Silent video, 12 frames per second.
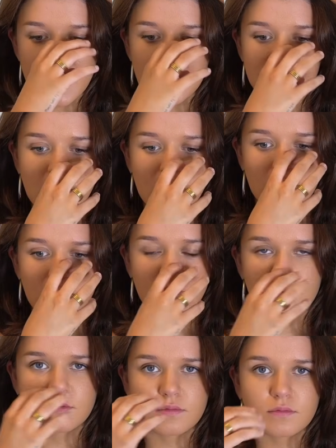So
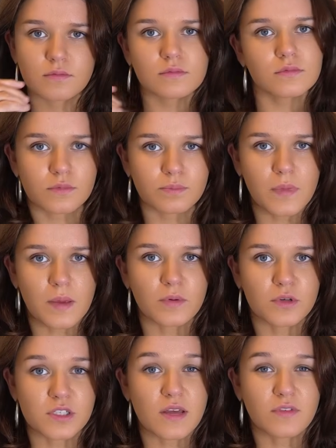maybe
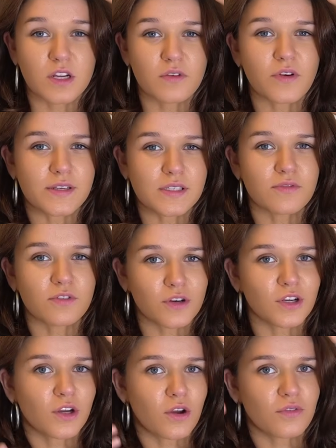watch that video first if you're
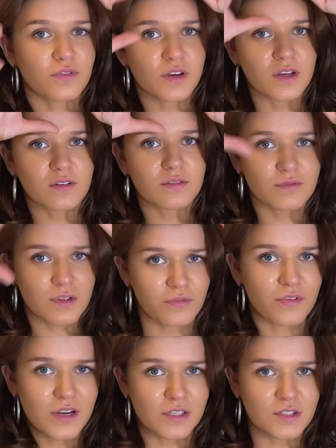going to go for a
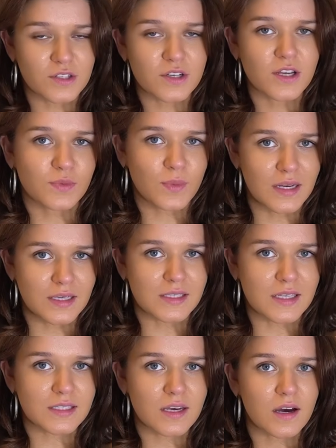fringe as well as
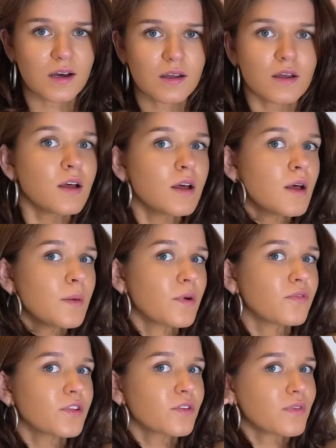this cut.
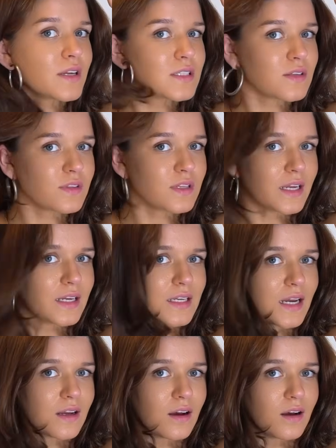But for the rest of the layered
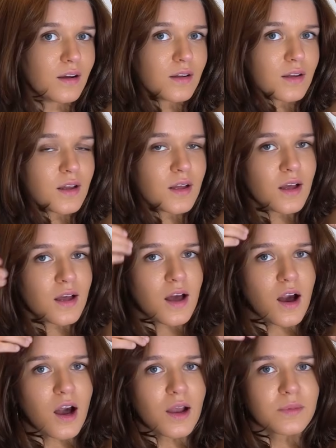haircut,
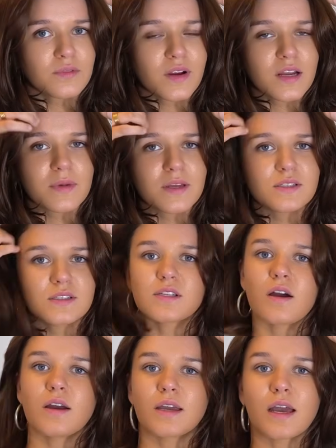I would recommend
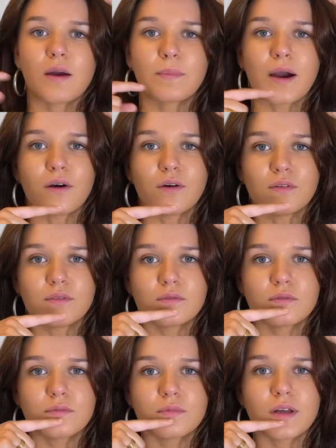starting at about
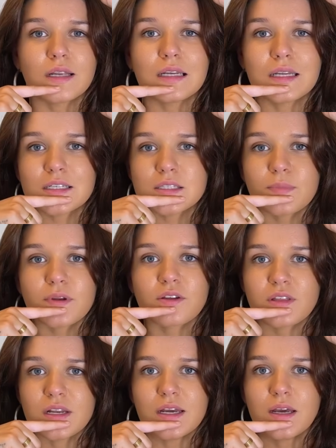at least below
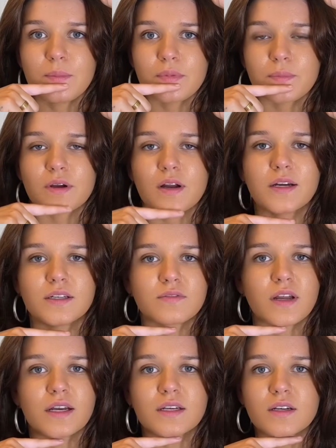the lip, but kind of
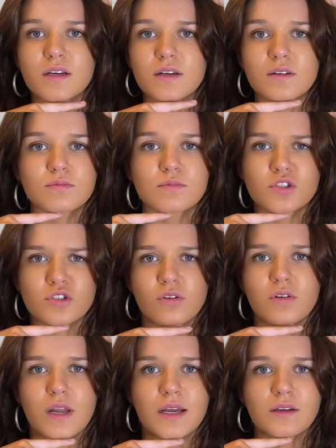like jaw
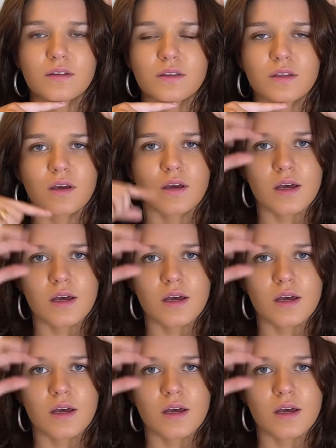length.